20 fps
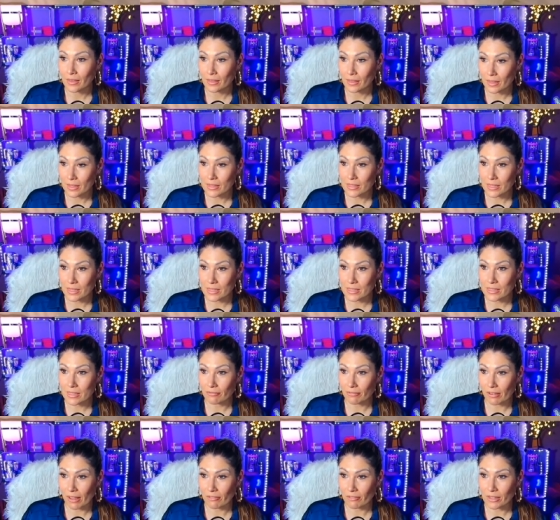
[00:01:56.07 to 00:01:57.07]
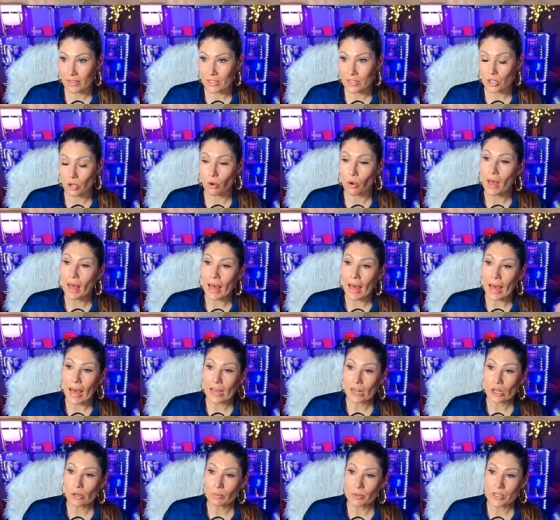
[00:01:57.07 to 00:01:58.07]
This is the fluffiness. So
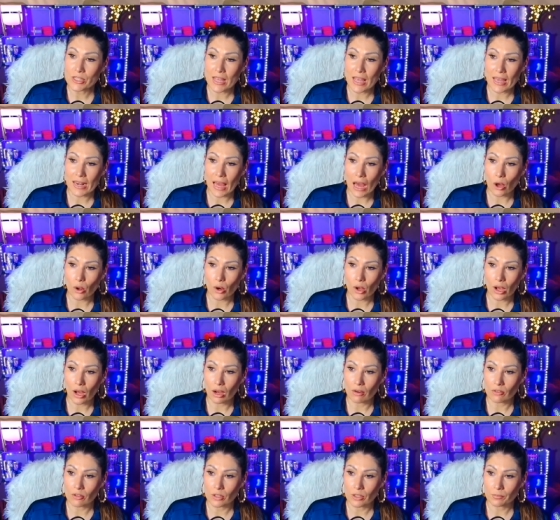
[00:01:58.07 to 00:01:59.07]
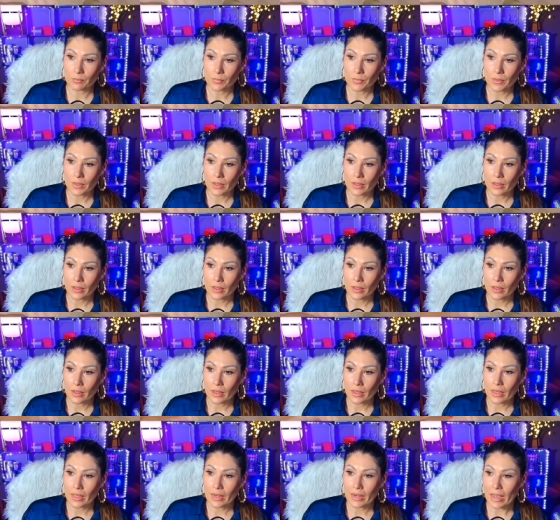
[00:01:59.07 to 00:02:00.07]
100% outer cover.
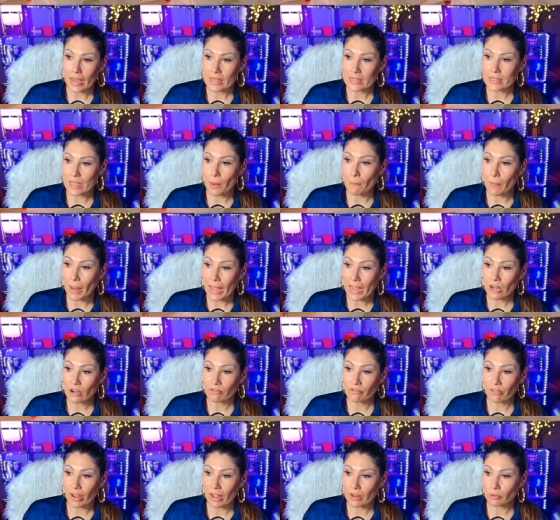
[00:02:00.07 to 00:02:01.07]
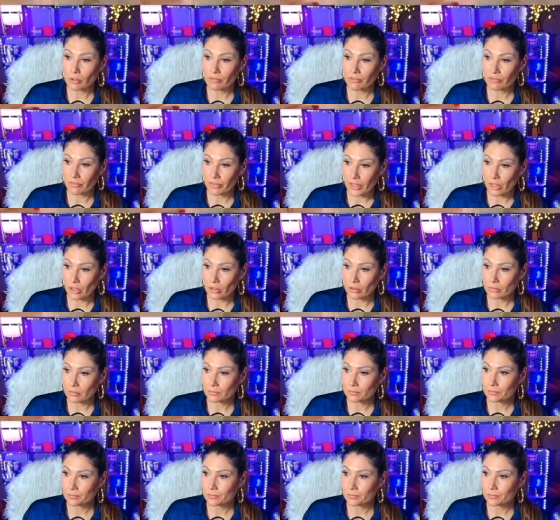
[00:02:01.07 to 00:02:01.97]
It has microfiber fill